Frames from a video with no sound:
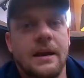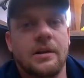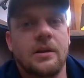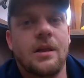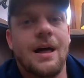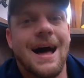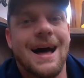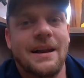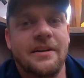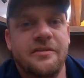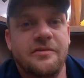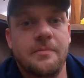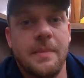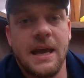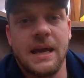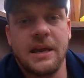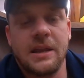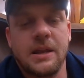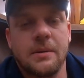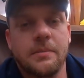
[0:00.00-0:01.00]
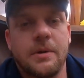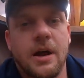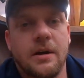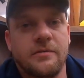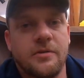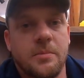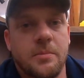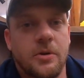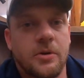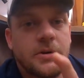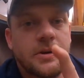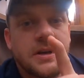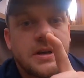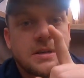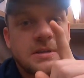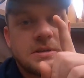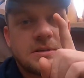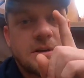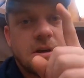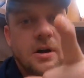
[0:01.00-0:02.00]
And a lot of making them comfortable
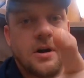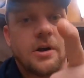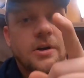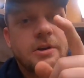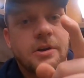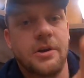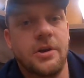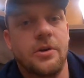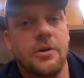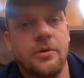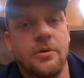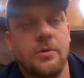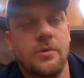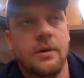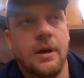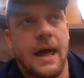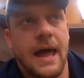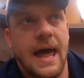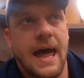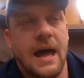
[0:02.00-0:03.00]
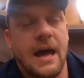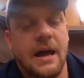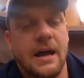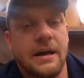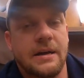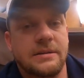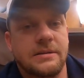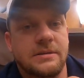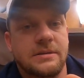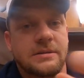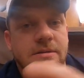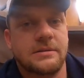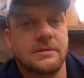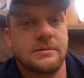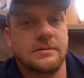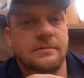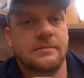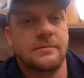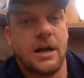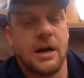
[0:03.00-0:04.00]
is on you
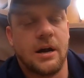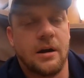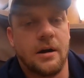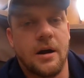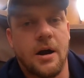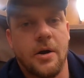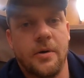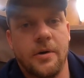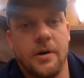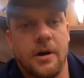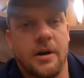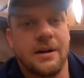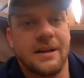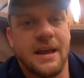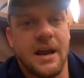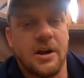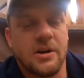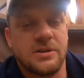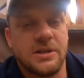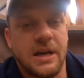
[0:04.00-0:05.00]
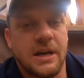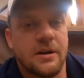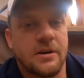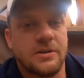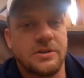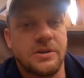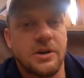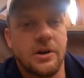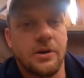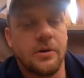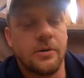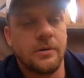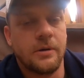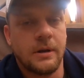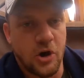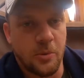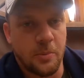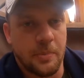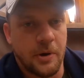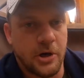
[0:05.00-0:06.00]
as their owner and caretaker. So
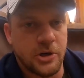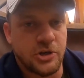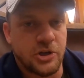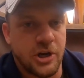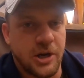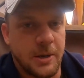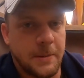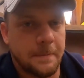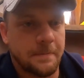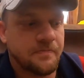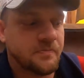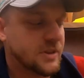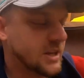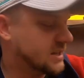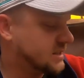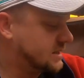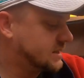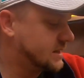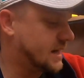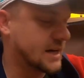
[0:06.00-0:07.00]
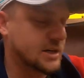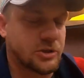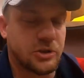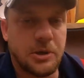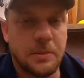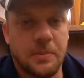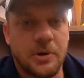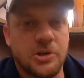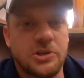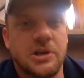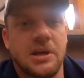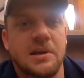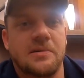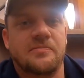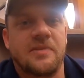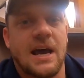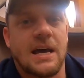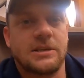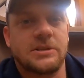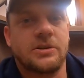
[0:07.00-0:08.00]
don't push it. This is actually pushing
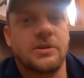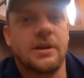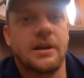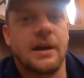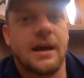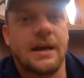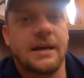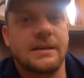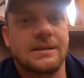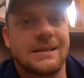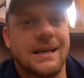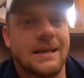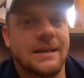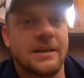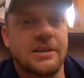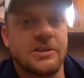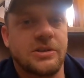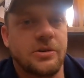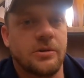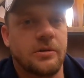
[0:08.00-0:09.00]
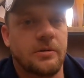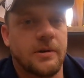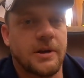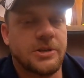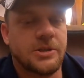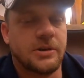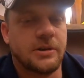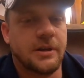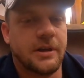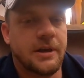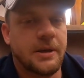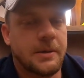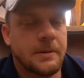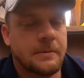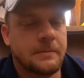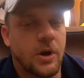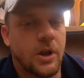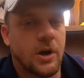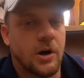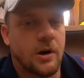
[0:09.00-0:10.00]
it faster than I intended to originally.
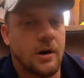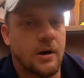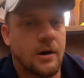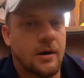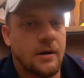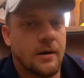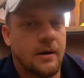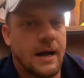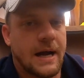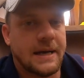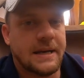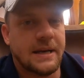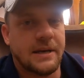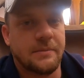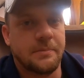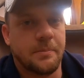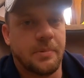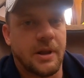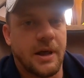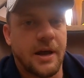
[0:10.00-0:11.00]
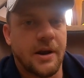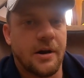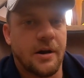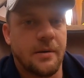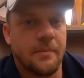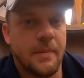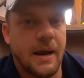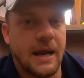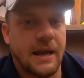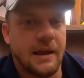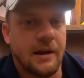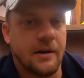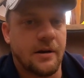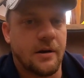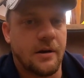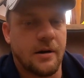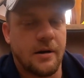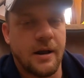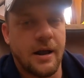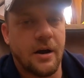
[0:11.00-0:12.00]
With her, I didn't plan on making
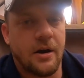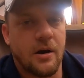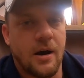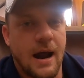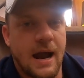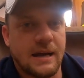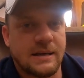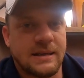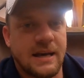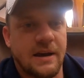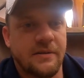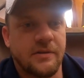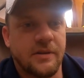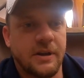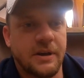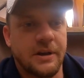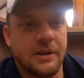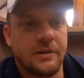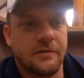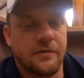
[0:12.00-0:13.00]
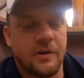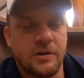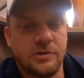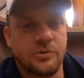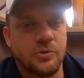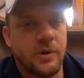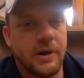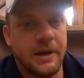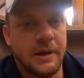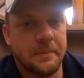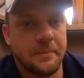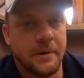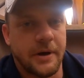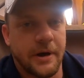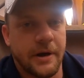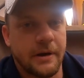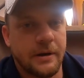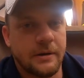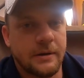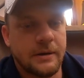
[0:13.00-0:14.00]
her interact heavily the first week,
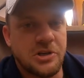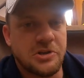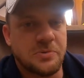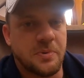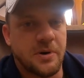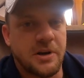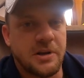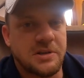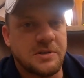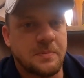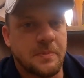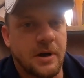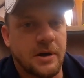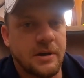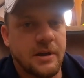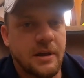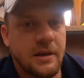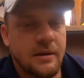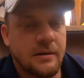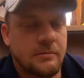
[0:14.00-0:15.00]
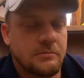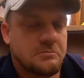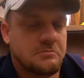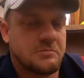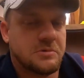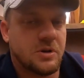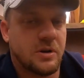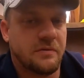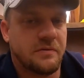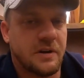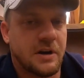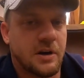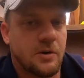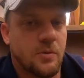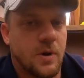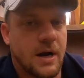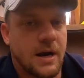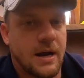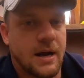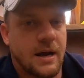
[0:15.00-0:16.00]
but she's pretty spunky. So I
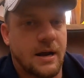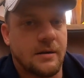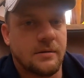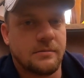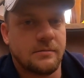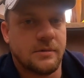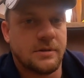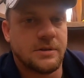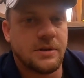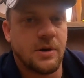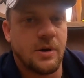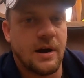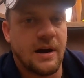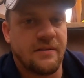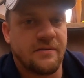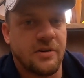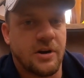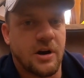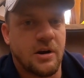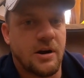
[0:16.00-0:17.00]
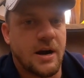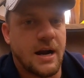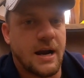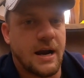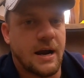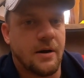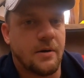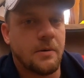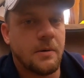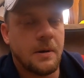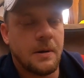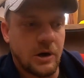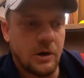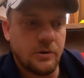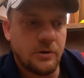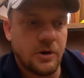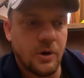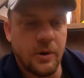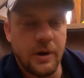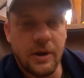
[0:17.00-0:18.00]
figured, why not? Let's go after it right now.
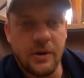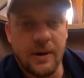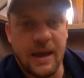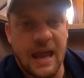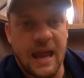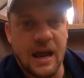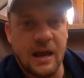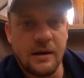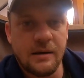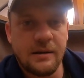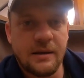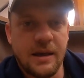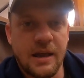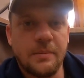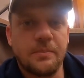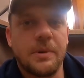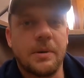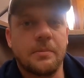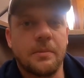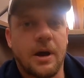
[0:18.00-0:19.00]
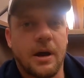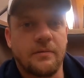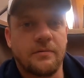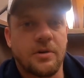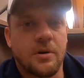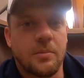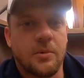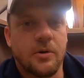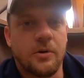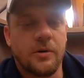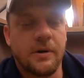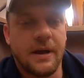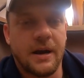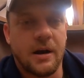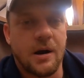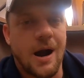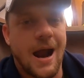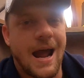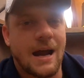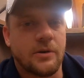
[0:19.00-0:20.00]
So do what you can, keep them comfortable,
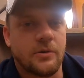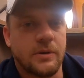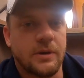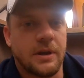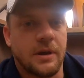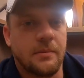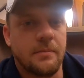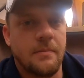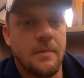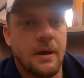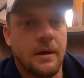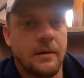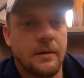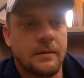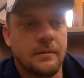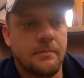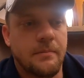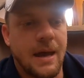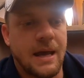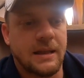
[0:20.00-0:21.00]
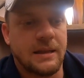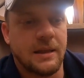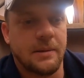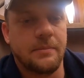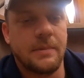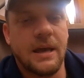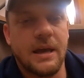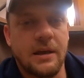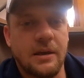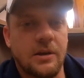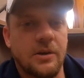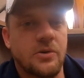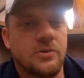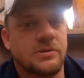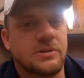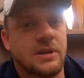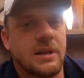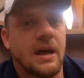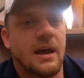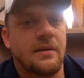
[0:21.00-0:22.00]
interact with them, make them get
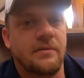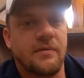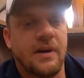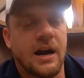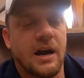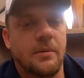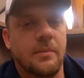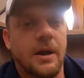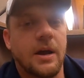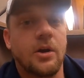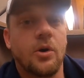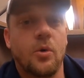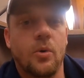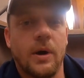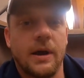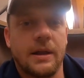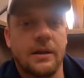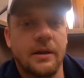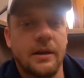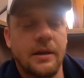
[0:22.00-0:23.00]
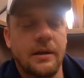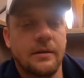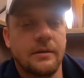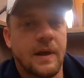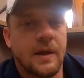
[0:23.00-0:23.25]
used to that environment quickly.